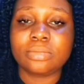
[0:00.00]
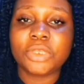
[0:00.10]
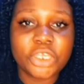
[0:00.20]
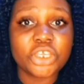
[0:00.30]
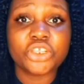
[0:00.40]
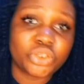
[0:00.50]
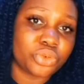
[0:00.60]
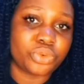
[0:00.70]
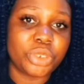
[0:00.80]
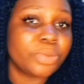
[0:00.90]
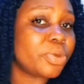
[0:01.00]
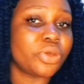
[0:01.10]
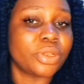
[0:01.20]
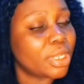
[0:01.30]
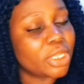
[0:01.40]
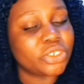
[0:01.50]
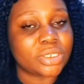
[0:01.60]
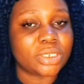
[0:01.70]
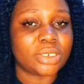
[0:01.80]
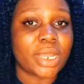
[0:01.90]
key to keeping your
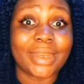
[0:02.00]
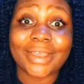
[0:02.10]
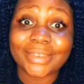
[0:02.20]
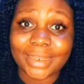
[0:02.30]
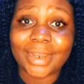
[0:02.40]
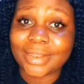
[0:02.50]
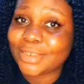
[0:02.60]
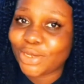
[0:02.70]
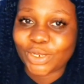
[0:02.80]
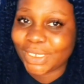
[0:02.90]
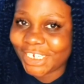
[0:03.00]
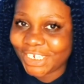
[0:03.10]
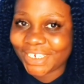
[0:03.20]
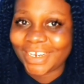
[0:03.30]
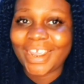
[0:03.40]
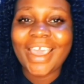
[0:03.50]
dentures in an excellent condition.